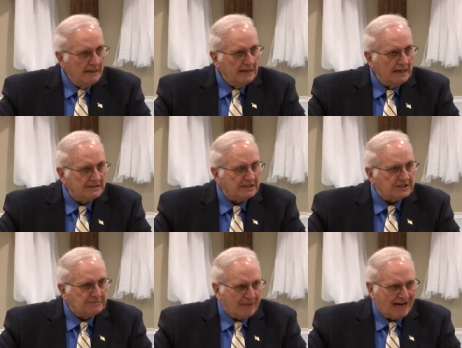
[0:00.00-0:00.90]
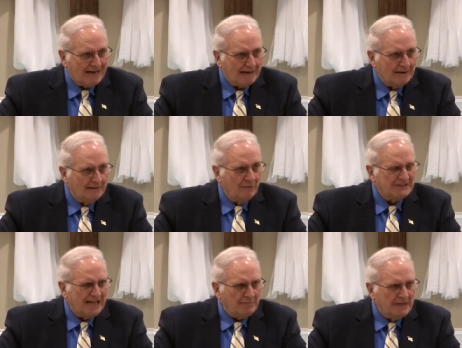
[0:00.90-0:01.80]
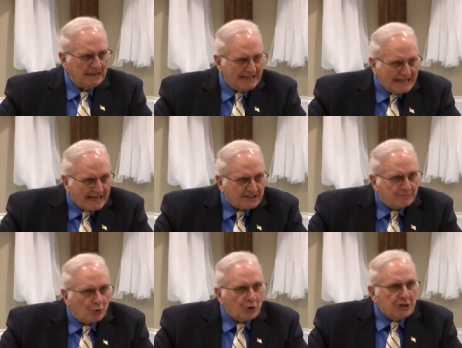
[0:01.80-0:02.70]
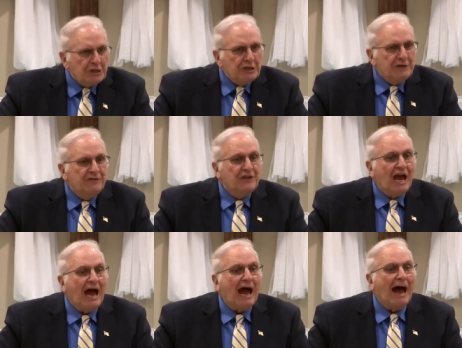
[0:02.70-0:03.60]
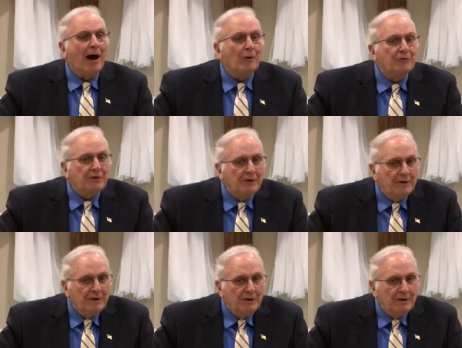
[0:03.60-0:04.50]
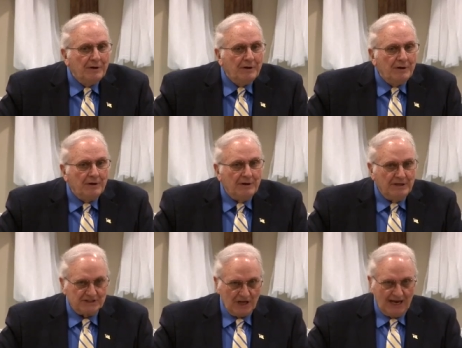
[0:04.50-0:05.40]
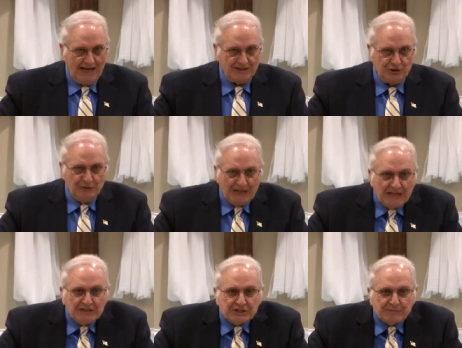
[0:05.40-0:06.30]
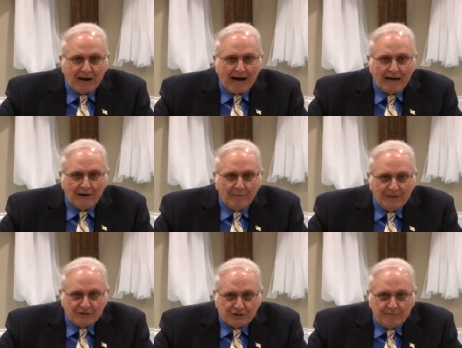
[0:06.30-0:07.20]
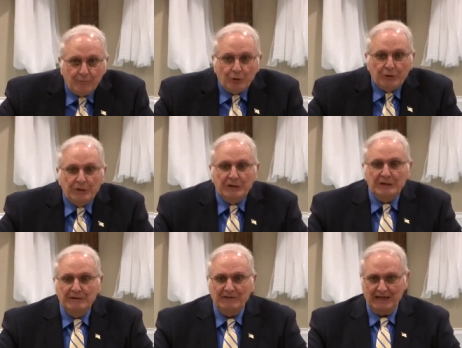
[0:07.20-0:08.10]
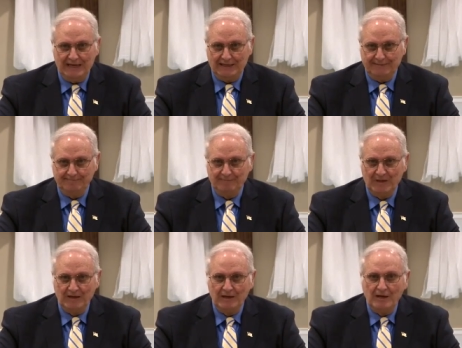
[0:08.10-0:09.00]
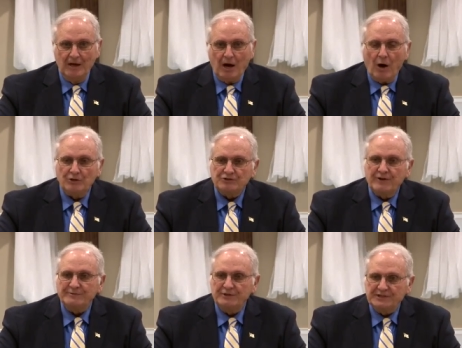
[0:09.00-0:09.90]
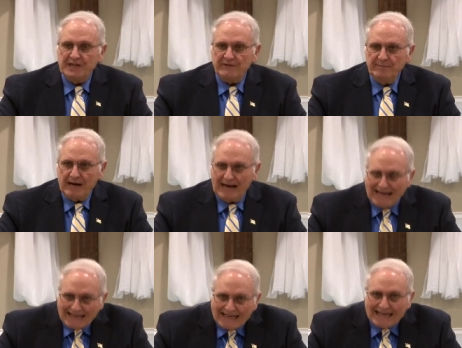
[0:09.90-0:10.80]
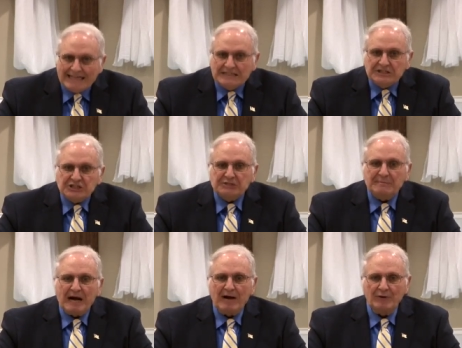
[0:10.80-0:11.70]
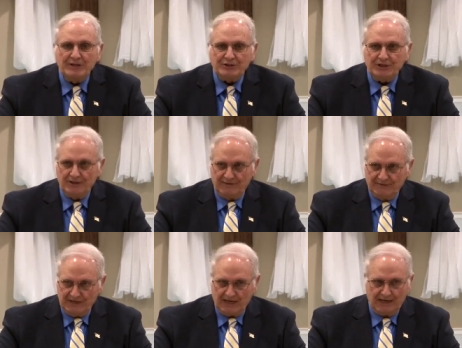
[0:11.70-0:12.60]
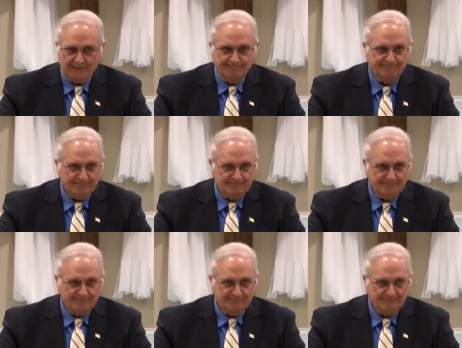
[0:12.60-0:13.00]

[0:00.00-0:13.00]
He has expired. What's that mean? He has breathed out his last. To inspire means to breathe in. All scripture is given by inspiration of God.